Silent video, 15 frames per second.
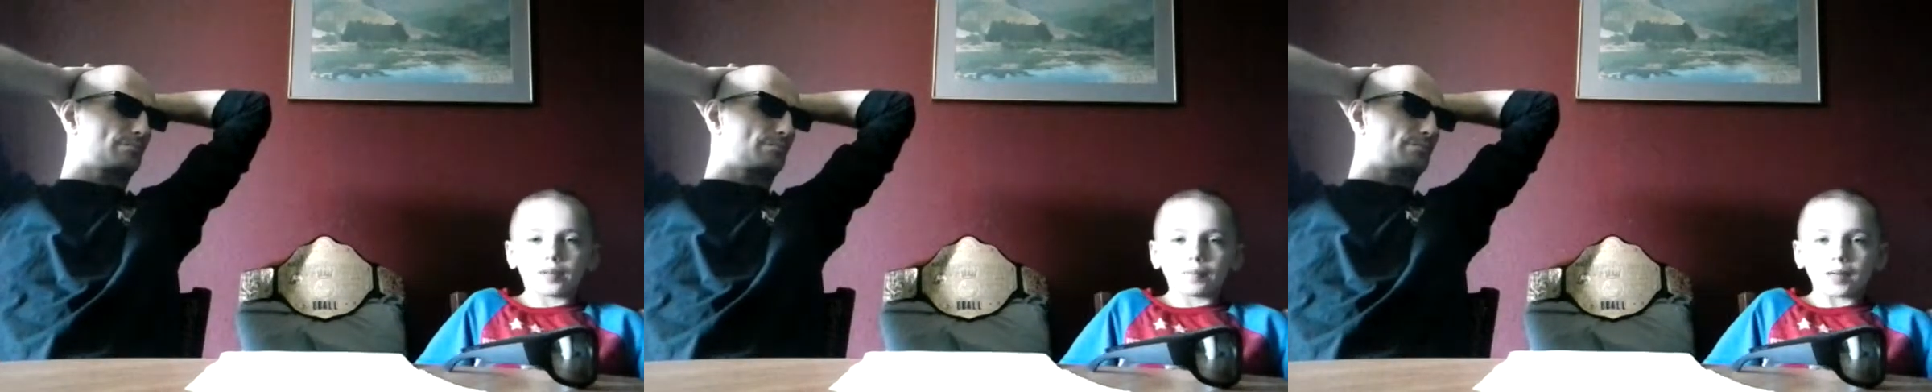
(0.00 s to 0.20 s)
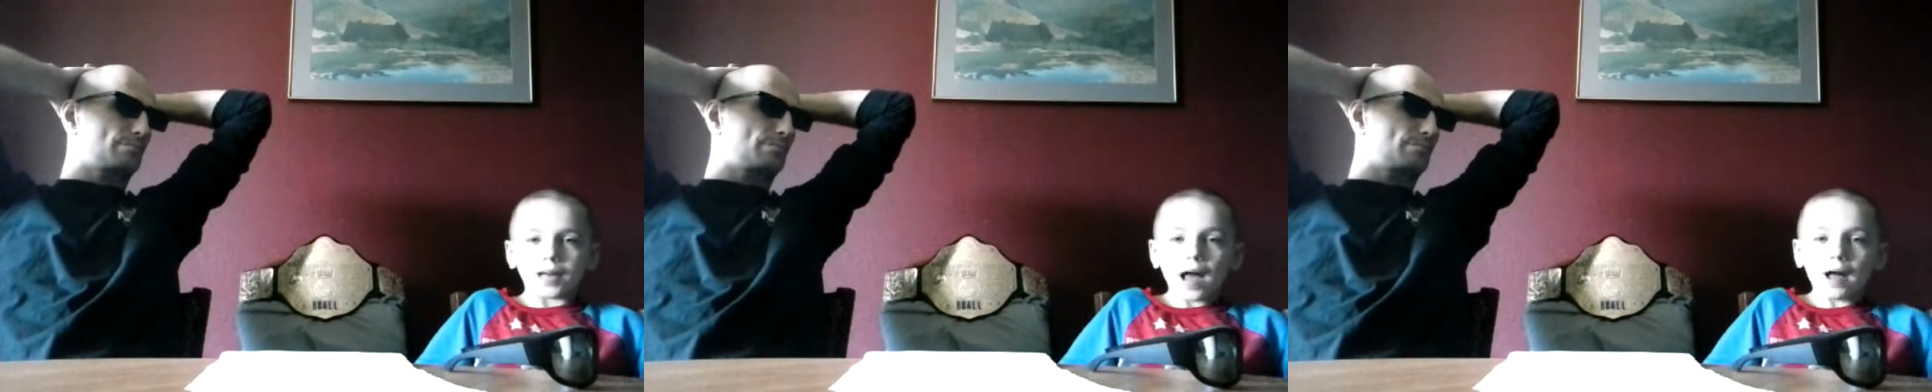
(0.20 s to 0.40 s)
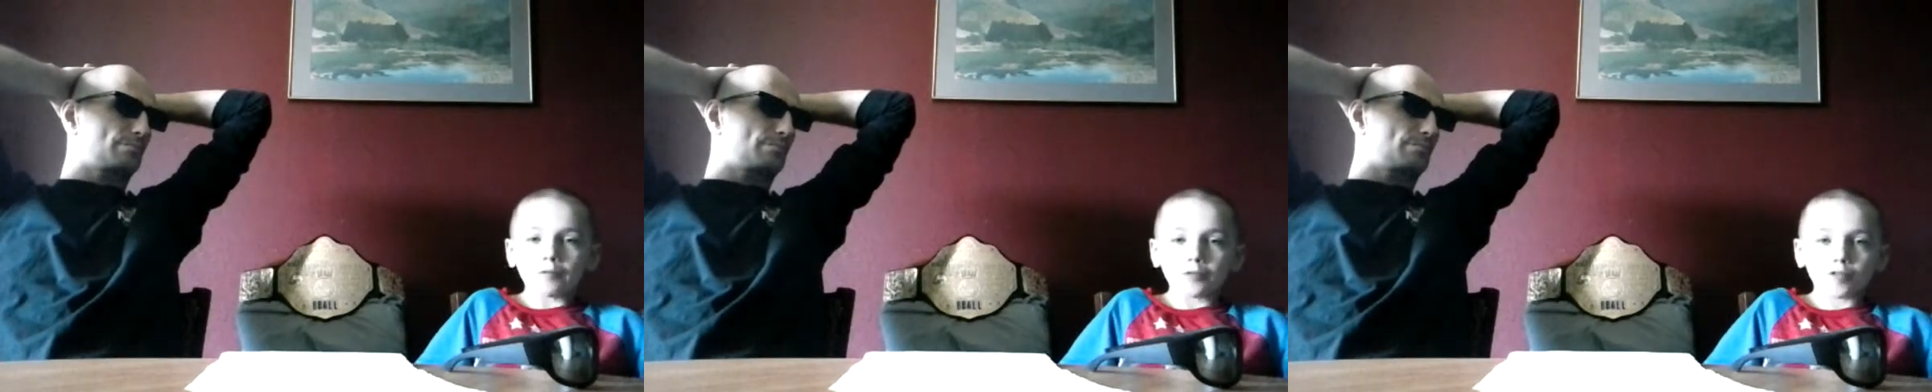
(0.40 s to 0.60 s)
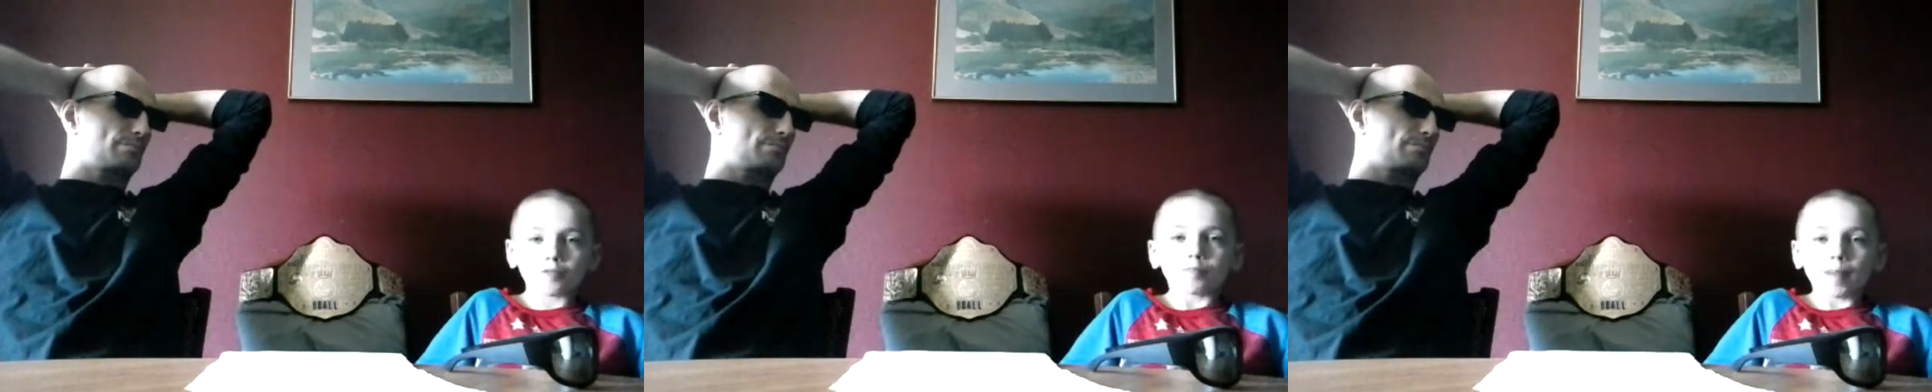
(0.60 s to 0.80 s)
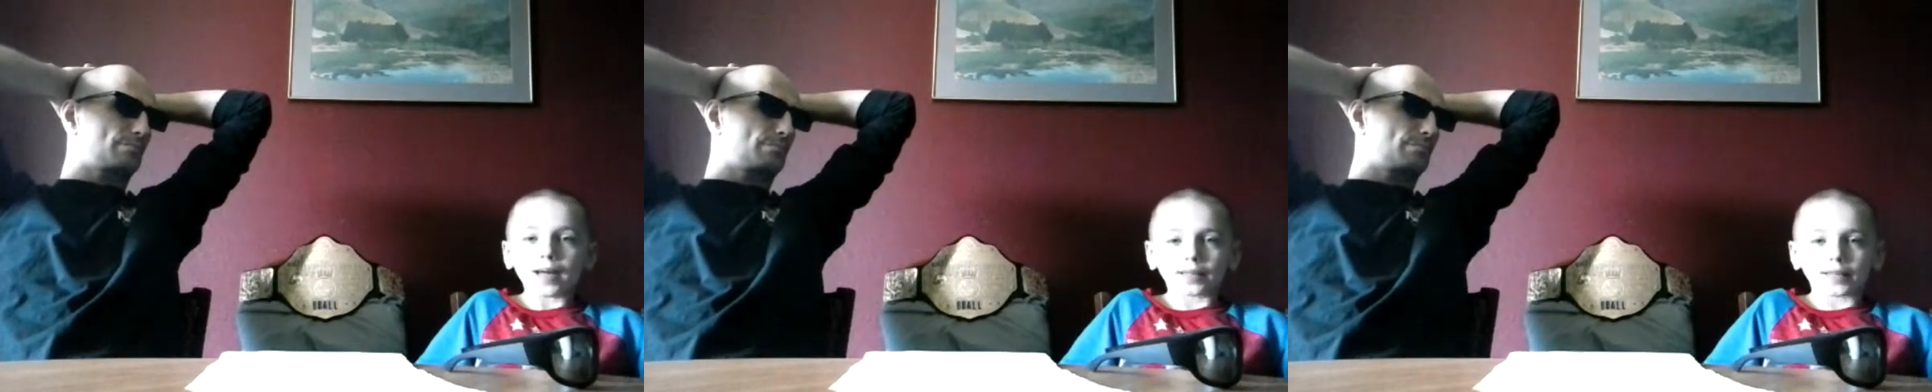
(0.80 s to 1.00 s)
him, and I
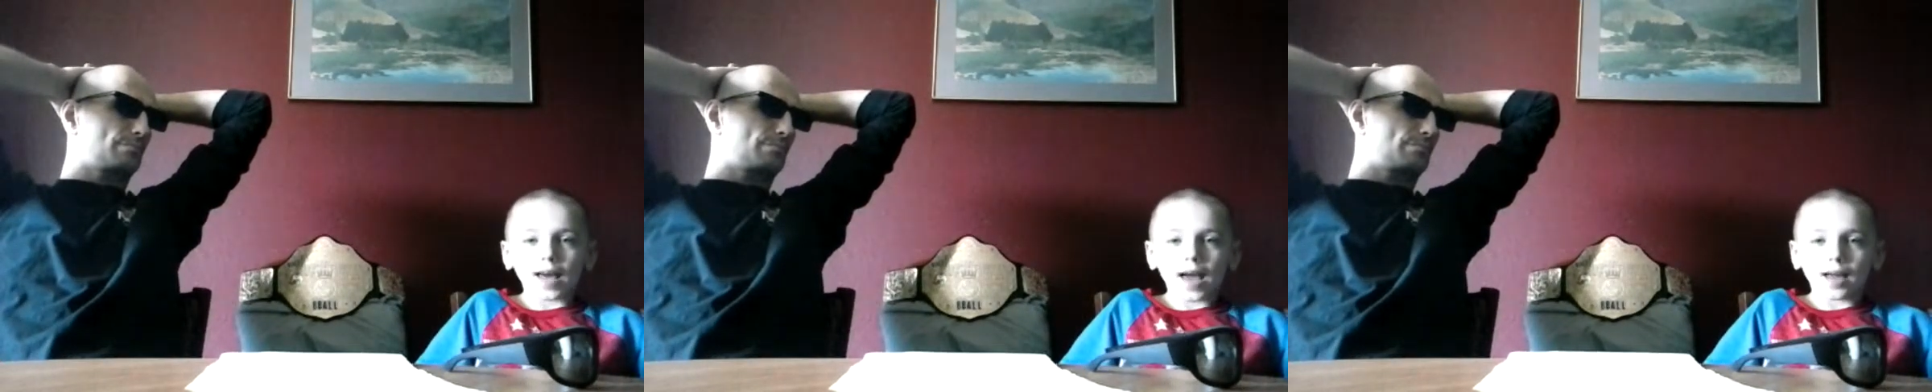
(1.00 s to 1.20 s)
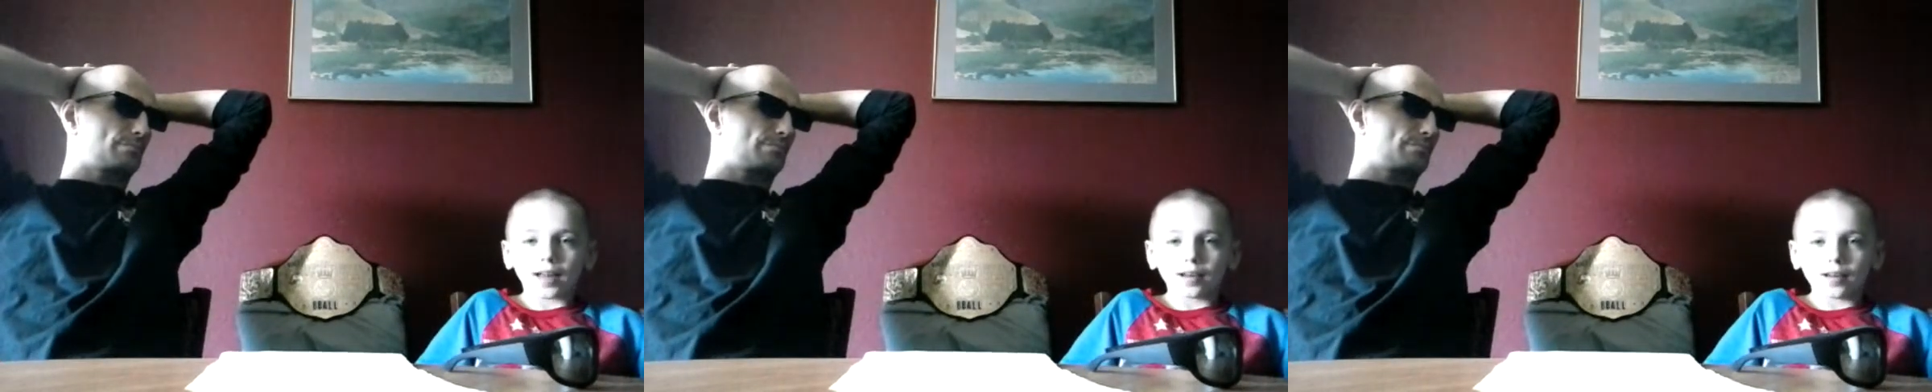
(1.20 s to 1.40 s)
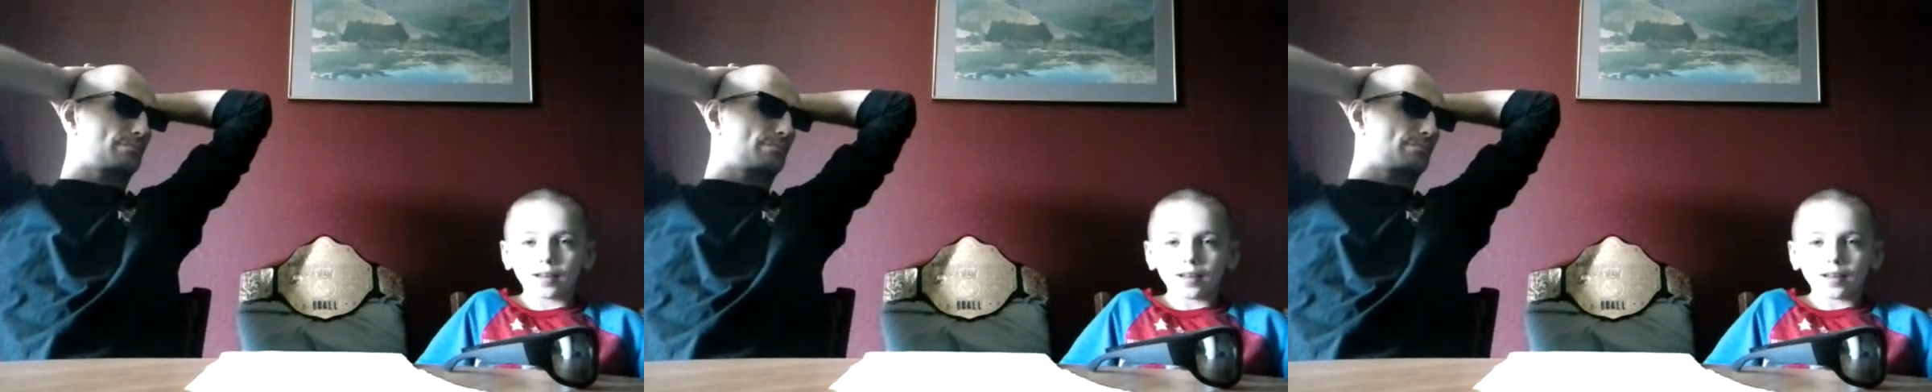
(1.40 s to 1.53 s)
respect that.